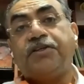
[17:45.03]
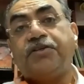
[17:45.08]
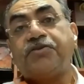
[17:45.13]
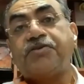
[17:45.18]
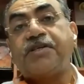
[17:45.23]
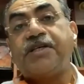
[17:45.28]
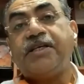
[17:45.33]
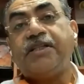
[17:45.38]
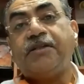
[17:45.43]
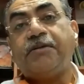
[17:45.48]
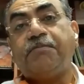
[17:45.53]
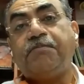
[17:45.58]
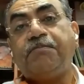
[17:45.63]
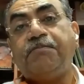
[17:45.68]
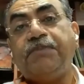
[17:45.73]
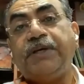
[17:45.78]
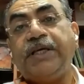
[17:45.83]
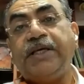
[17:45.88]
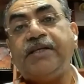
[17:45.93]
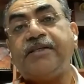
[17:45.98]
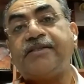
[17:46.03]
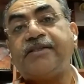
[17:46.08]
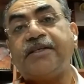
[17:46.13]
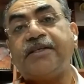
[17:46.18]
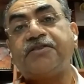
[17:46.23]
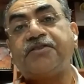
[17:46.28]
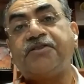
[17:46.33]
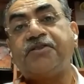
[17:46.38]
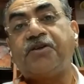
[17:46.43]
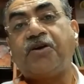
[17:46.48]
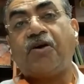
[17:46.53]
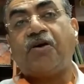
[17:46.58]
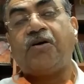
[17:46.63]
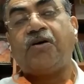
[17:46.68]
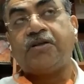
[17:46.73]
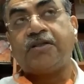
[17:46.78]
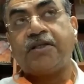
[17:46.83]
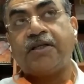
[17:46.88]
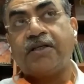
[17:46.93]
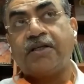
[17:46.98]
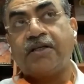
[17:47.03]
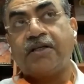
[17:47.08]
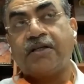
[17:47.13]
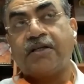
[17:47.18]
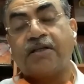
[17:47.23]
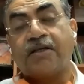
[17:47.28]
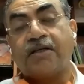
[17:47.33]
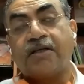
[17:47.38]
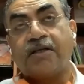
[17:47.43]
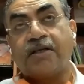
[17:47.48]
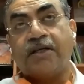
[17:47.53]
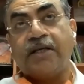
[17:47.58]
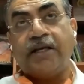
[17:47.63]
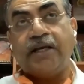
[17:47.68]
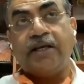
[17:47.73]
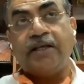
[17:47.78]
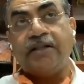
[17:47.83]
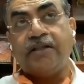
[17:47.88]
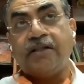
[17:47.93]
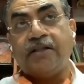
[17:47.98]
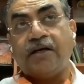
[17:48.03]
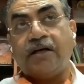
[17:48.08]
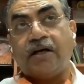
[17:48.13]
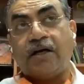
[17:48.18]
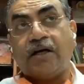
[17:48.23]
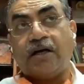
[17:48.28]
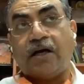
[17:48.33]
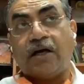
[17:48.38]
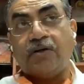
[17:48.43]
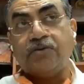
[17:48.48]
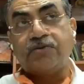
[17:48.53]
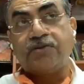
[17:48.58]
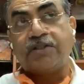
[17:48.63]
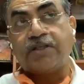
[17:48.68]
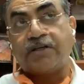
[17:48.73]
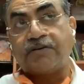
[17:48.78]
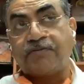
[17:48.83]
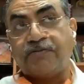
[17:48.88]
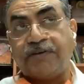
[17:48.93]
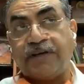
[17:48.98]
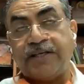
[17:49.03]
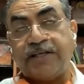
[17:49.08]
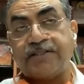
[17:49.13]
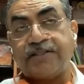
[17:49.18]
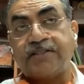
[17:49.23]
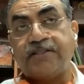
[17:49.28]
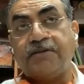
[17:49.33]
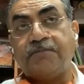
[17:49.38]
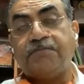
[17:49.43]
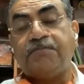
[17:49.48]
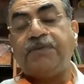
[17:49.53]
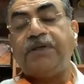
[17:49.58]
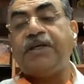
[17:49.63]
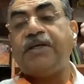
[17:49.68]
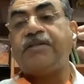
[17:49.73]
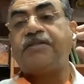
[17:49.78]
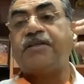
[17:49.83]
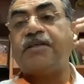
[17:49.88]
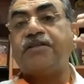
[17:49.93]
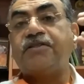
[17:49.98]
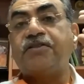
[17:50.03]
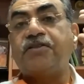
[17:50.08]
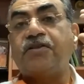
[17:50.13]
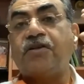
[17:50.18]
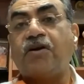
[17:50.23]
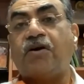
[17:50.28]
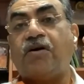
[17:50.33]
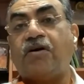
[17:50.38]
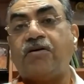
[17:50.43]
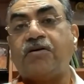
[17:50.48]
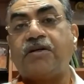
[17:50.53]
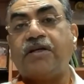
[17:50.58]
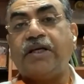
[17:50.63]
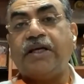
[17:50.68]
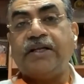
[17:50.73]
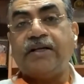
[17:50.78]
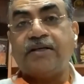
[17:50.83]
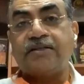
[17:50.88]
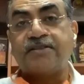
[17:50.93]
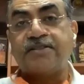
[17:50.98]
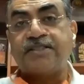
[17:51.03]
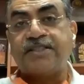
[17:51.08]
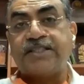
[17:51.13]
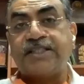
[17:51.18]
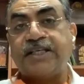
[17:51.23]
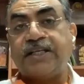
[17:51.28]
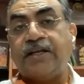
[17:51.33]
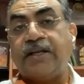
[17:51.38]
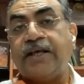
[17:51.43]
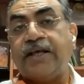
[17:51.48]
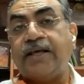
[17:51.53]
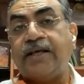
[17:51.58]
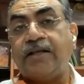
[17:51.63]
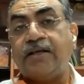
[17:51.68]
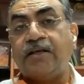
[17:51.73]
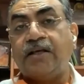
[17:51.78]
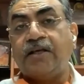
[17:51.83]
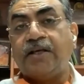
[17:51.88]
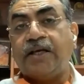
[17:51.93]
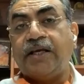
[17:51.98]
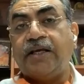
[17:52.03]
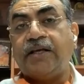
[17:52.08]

you see the piece is not in the outer face. The piece is not in a scenery.